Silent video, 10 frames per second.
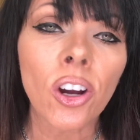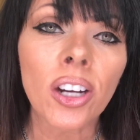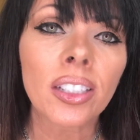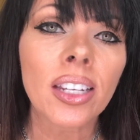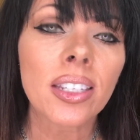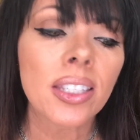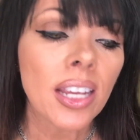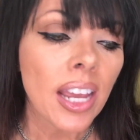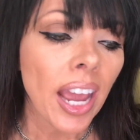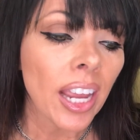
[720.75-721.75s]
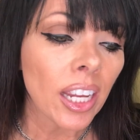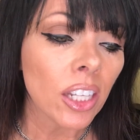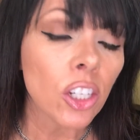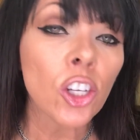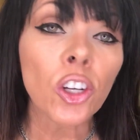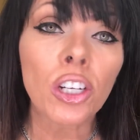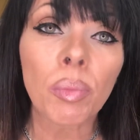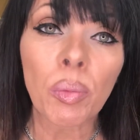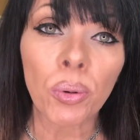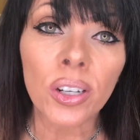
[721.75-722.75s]
darkness and you're going to
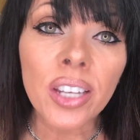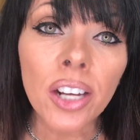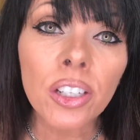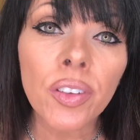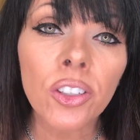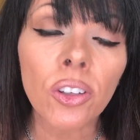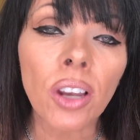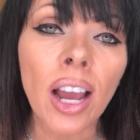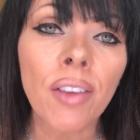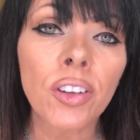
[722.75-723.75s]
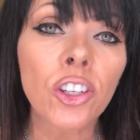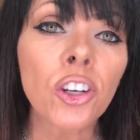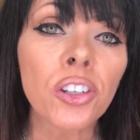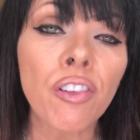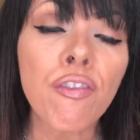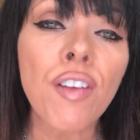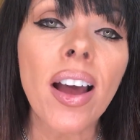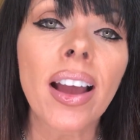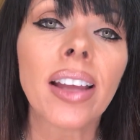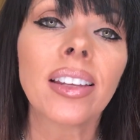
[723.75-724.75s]
be productive in your life and you're going to
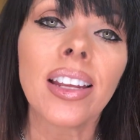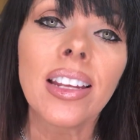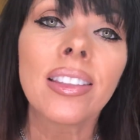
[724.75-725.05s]
find